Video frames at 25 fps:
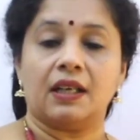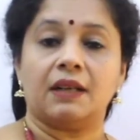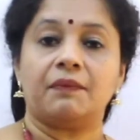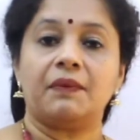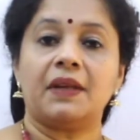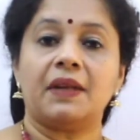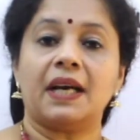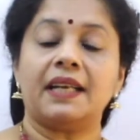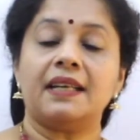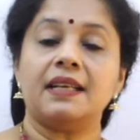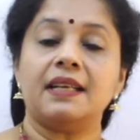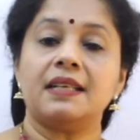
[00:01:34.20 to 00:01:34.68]

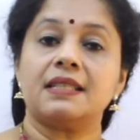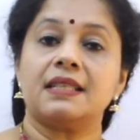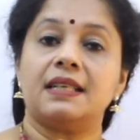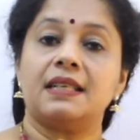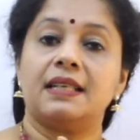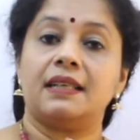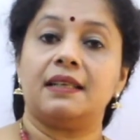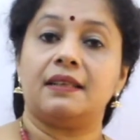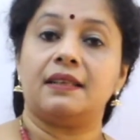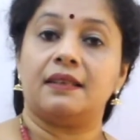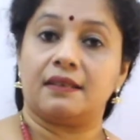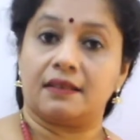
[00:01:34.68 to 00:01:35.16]
that is
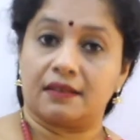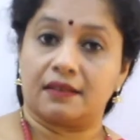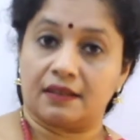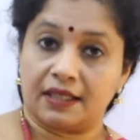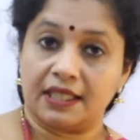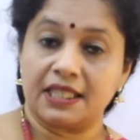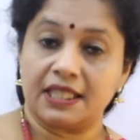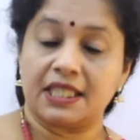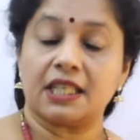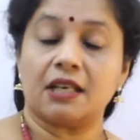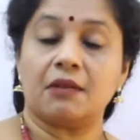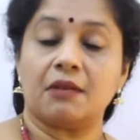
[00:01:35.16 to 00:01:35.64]

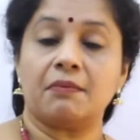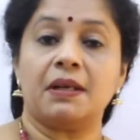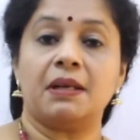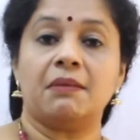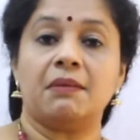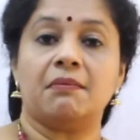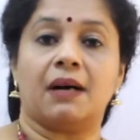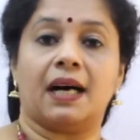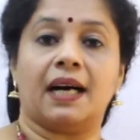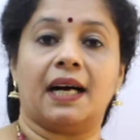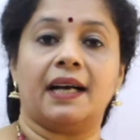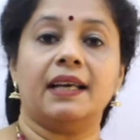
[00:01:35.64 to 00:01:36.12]
determined
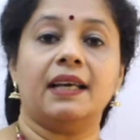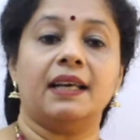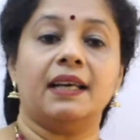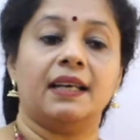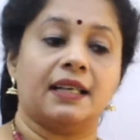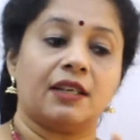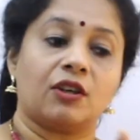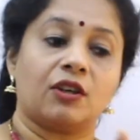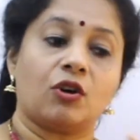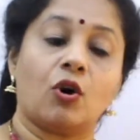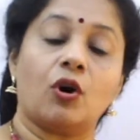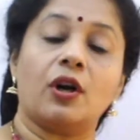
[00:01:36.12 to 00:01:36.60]
by
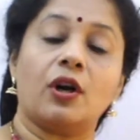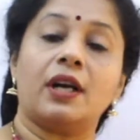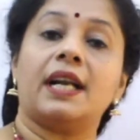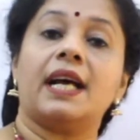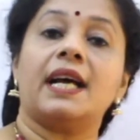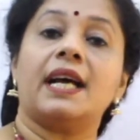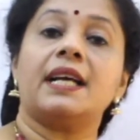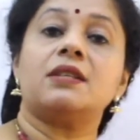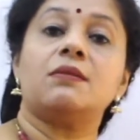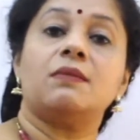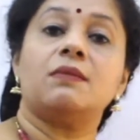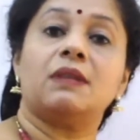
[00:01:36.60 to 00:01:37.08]

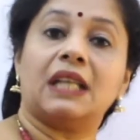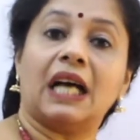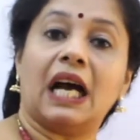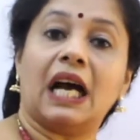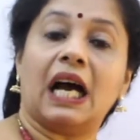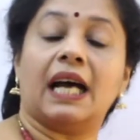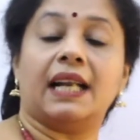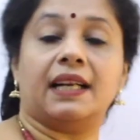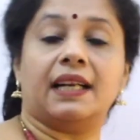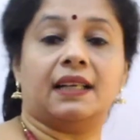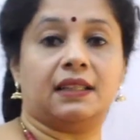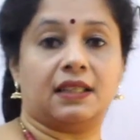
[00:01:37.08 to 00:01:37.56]
contact with
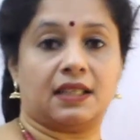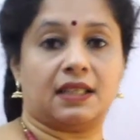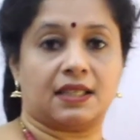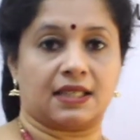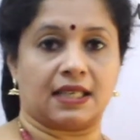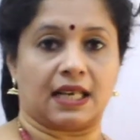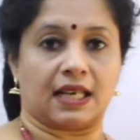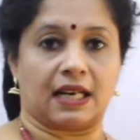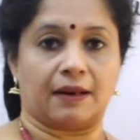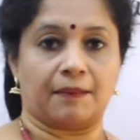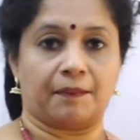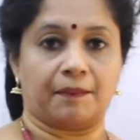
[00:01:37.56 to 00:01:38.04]
another
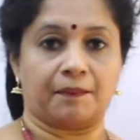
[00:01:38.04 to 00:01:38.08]
cell.